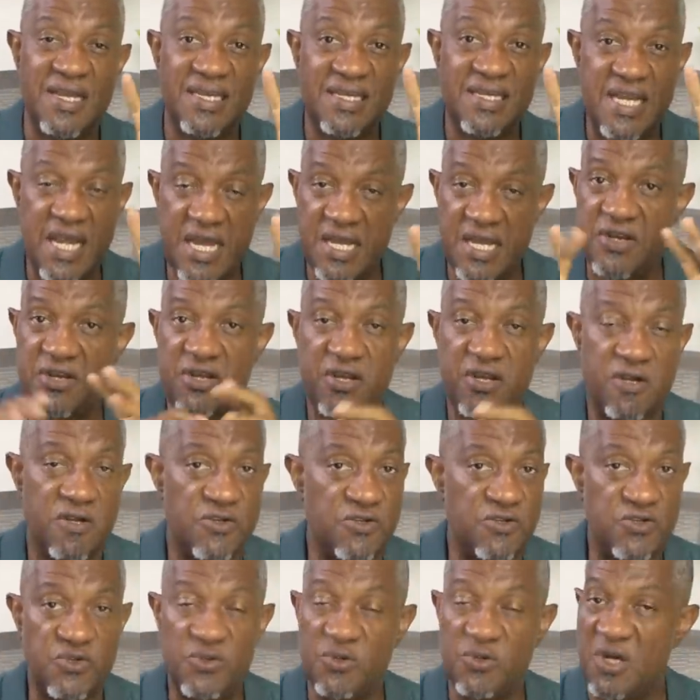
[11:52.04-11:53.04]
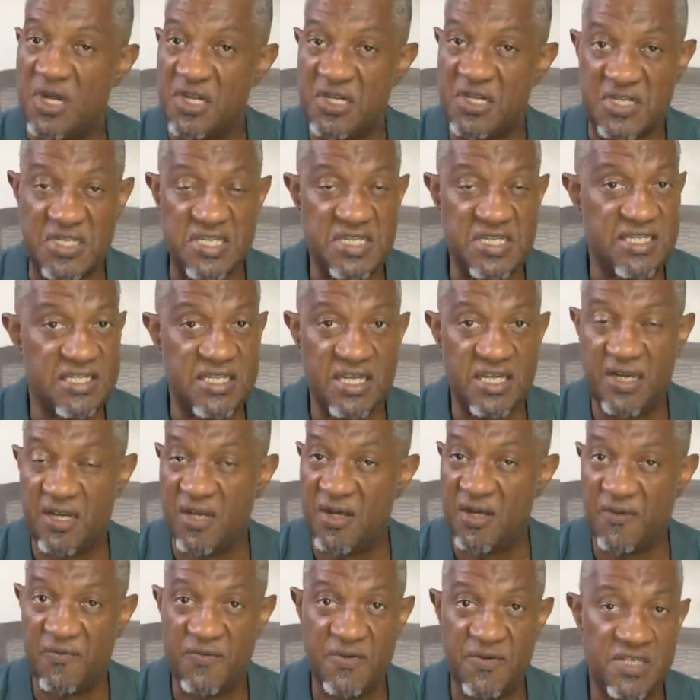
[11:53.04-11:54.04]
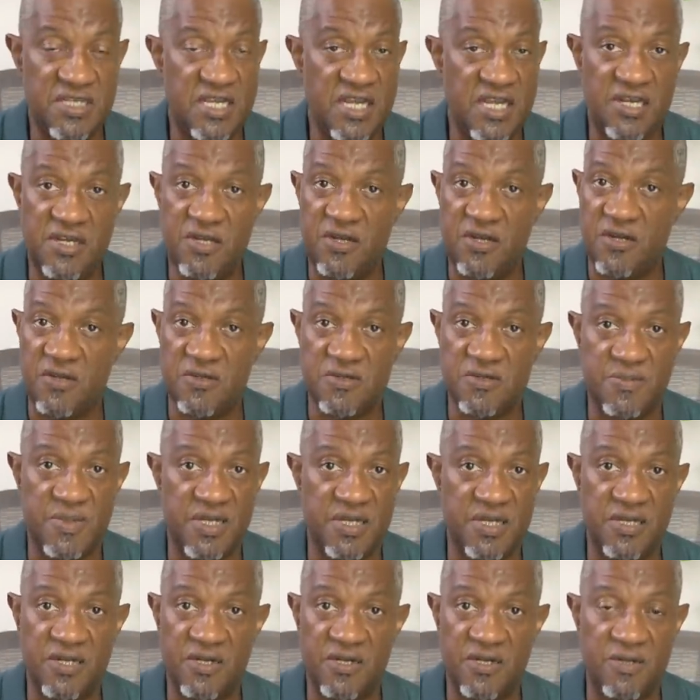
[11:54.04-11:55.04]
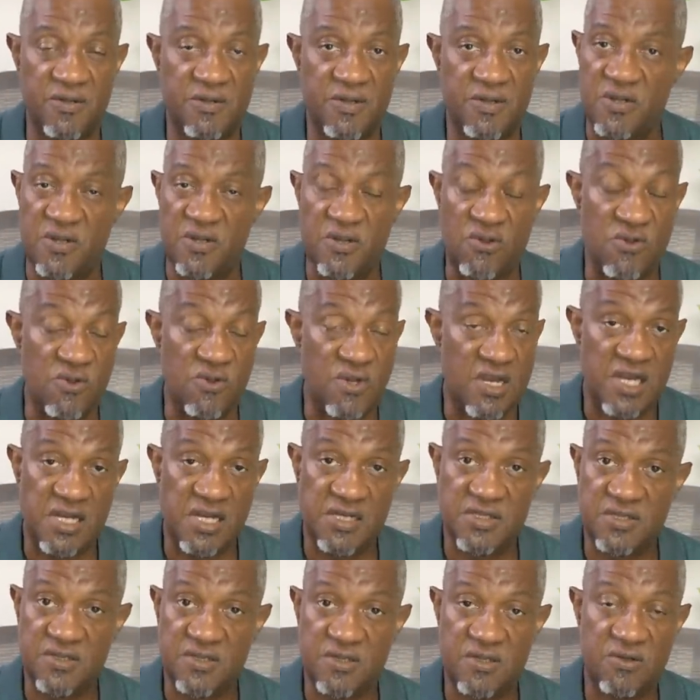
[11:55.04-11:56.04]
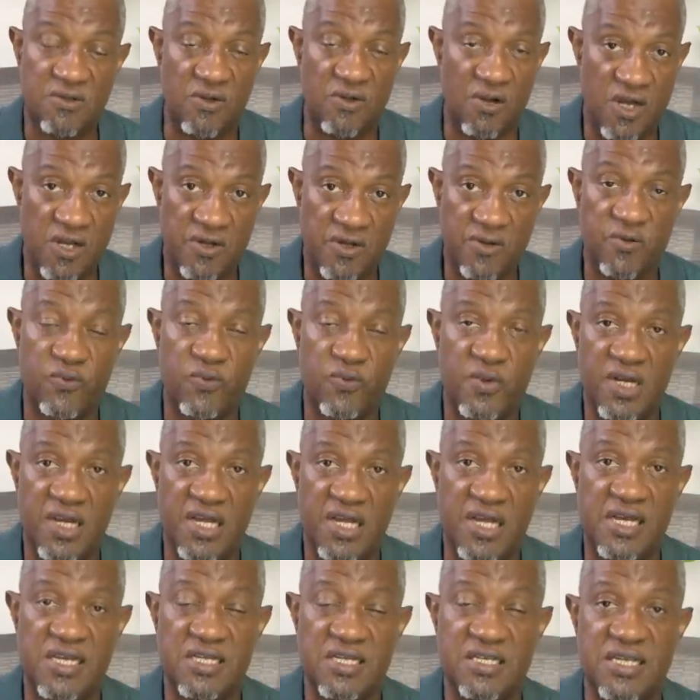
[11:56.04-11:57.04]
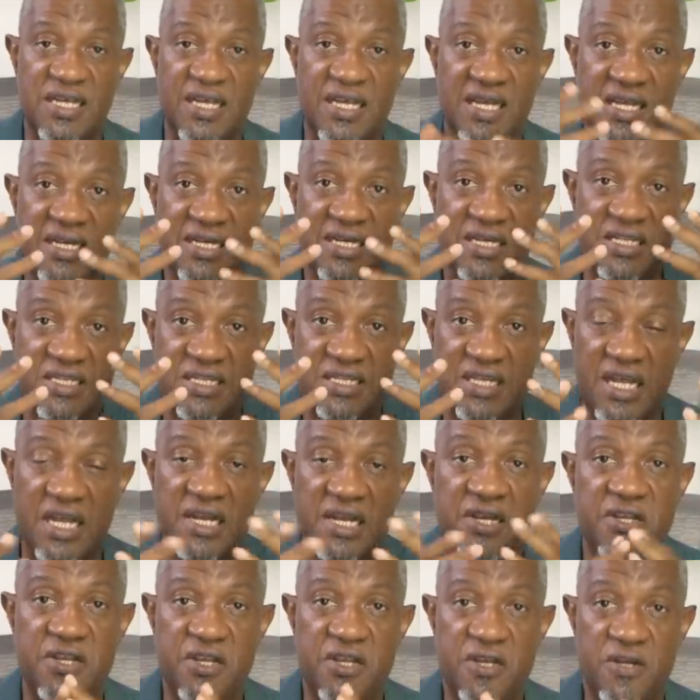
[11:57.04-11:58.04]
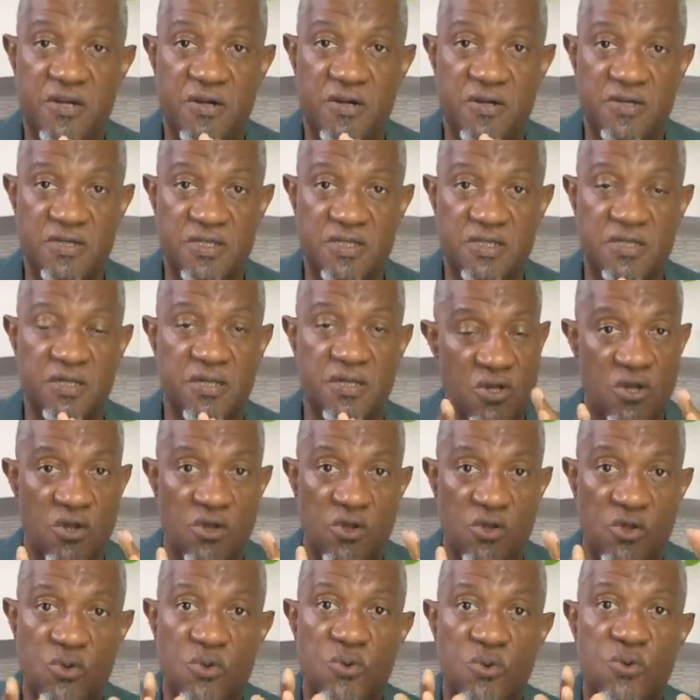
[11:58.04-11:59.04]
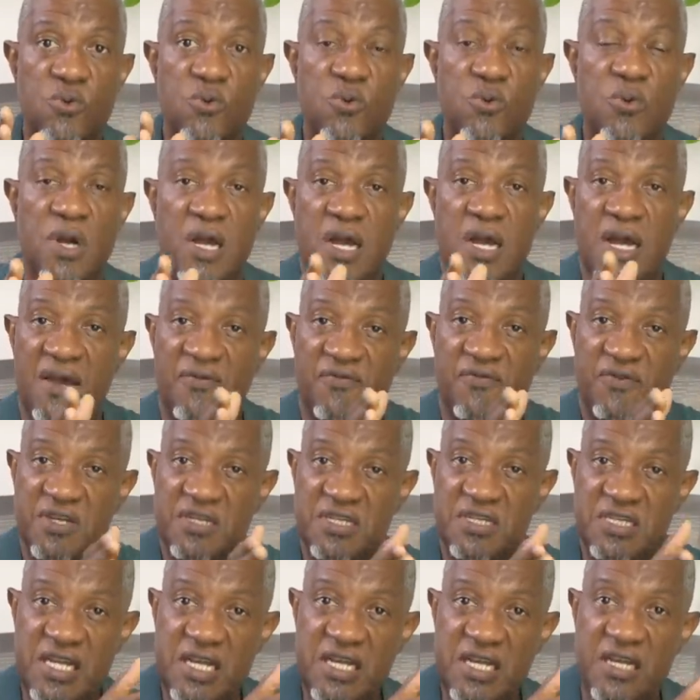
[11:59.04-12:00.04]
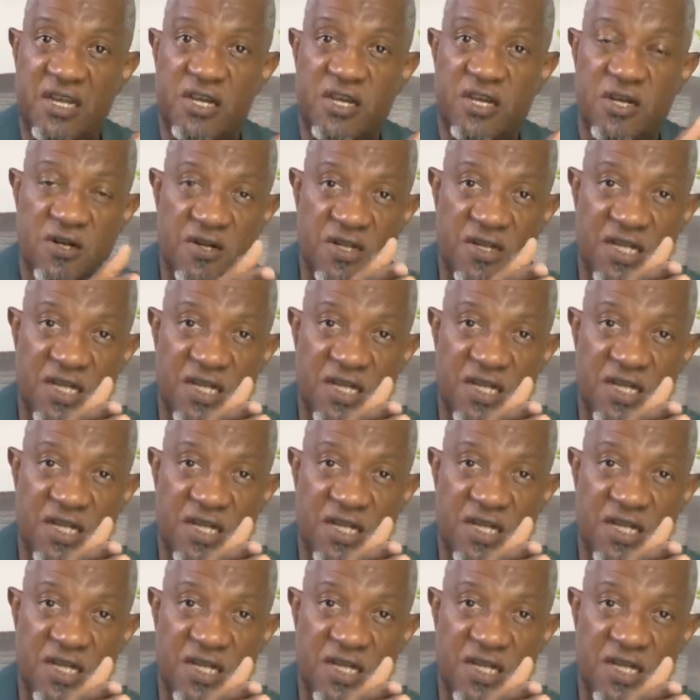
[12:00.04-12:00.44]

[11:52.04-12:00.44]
10 years, you got to stick it out for 10 years, my dear you guys got to realize in 10 years, you have to take care